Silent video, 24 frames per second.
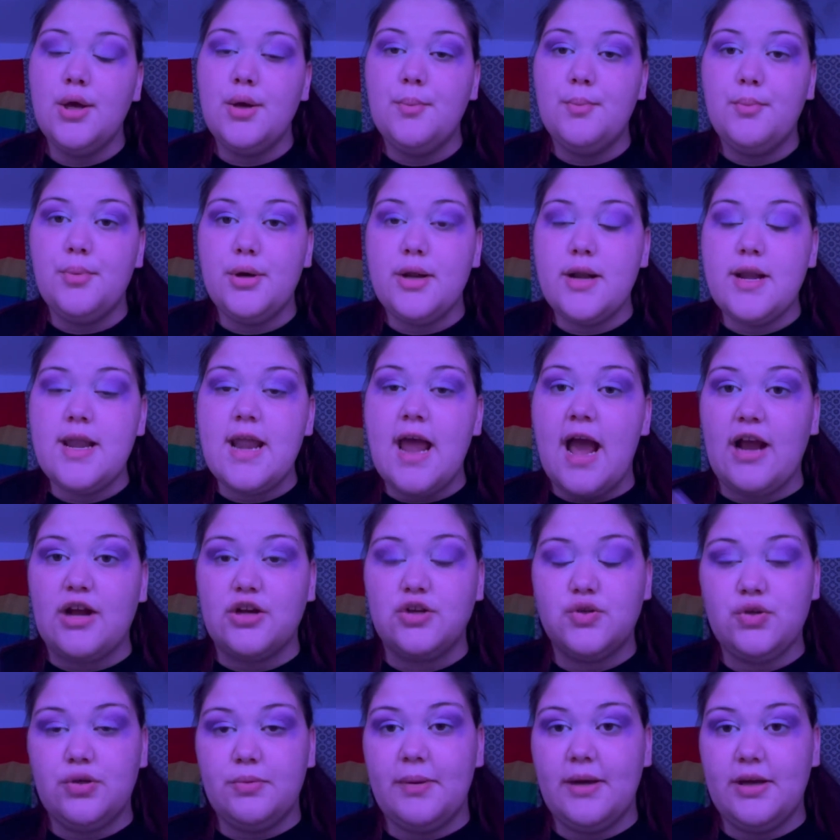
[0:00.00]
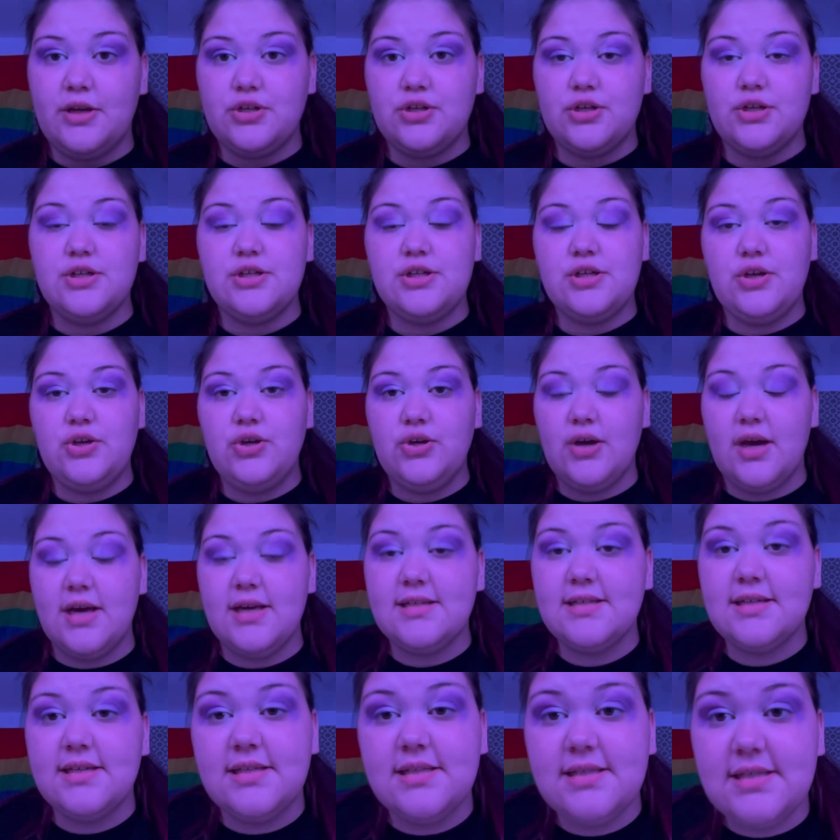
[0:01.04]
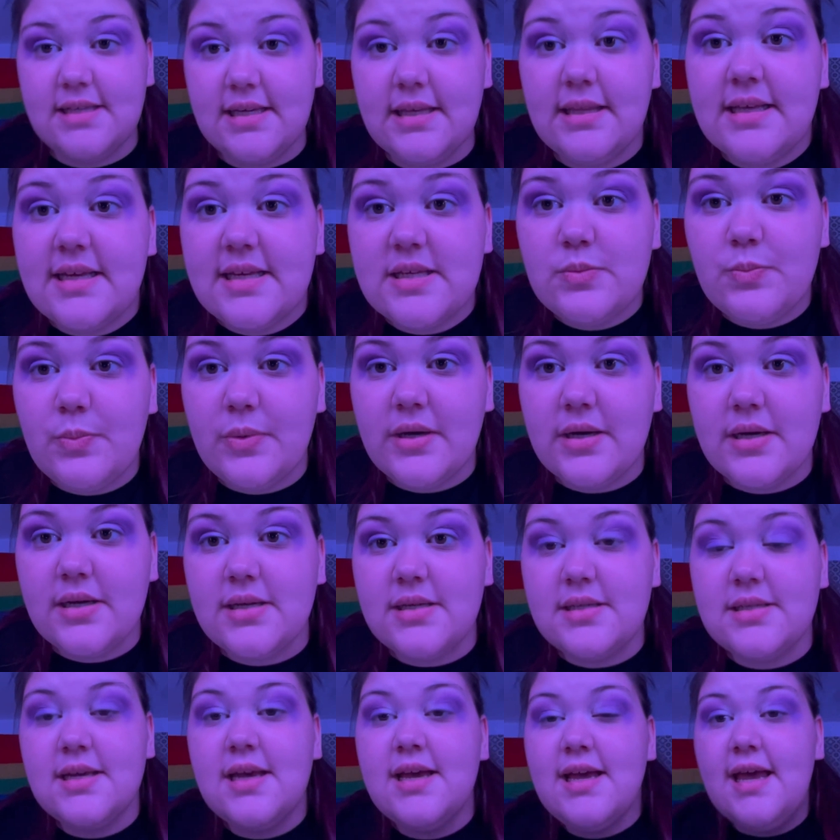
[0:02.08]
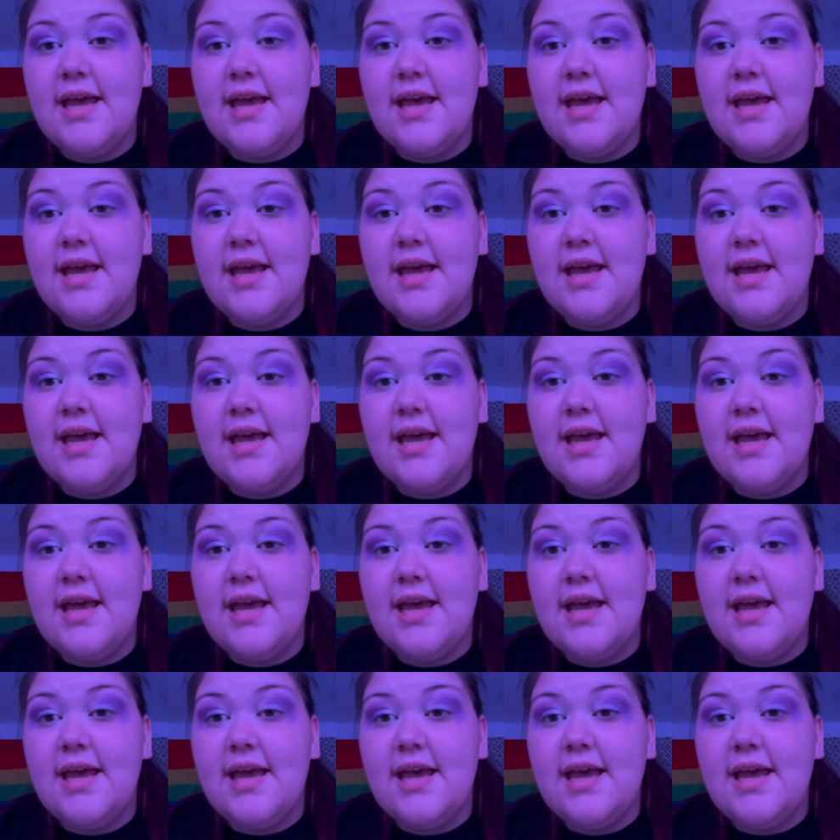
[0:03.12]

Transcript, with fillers: put an actual picture so you guys can see this because